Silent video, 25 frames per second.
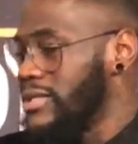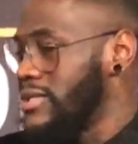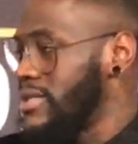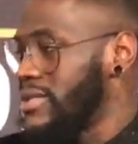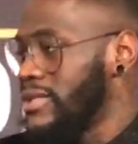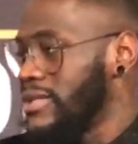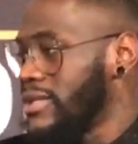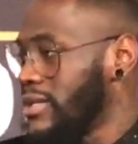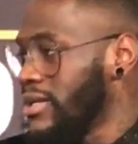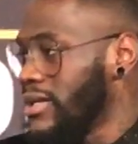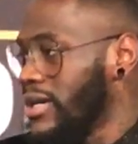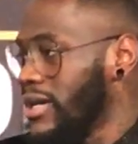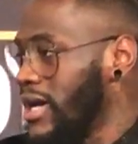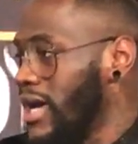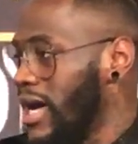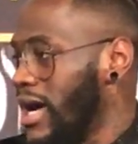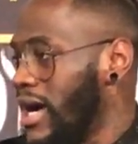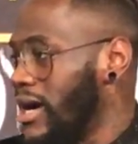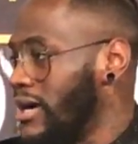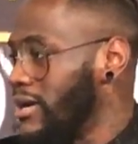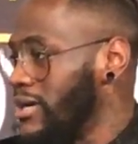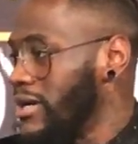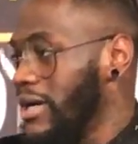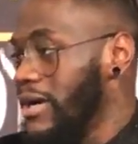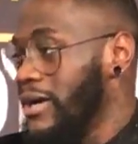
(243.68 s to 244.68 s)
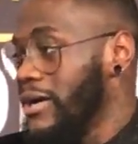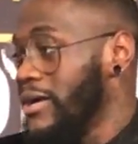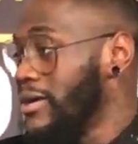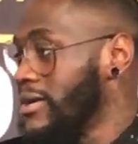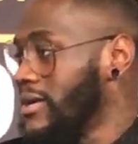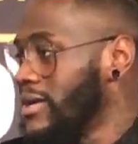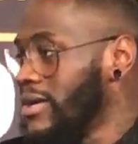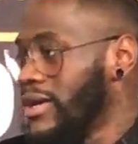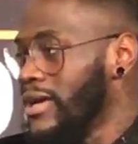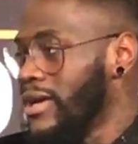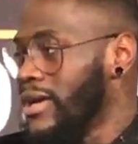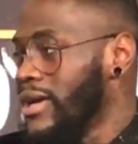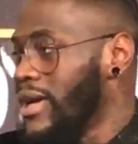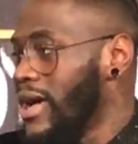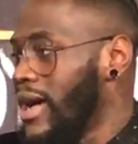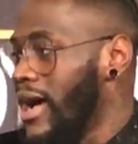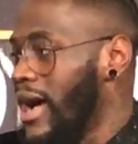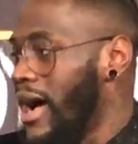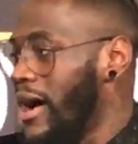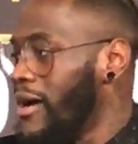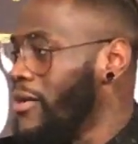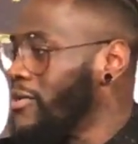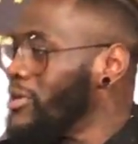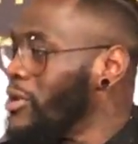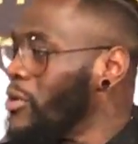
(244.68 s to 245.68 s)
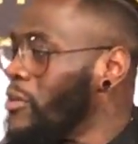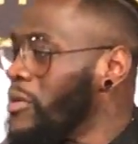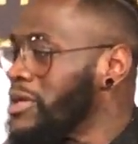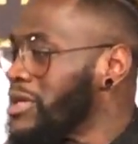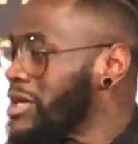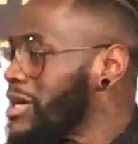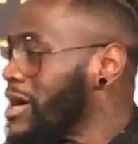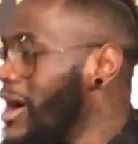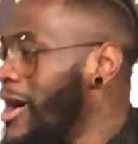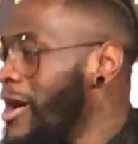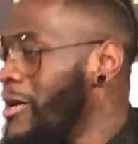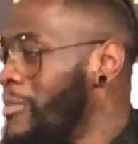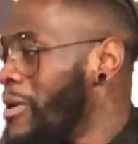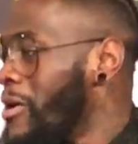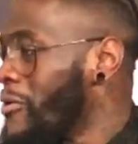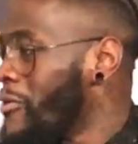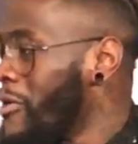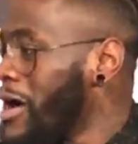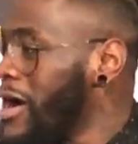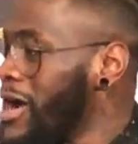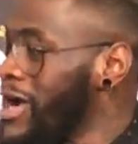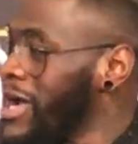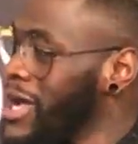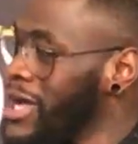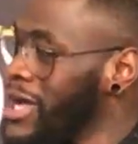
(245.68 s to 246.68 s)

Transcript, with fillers: it's I don't know what to call my right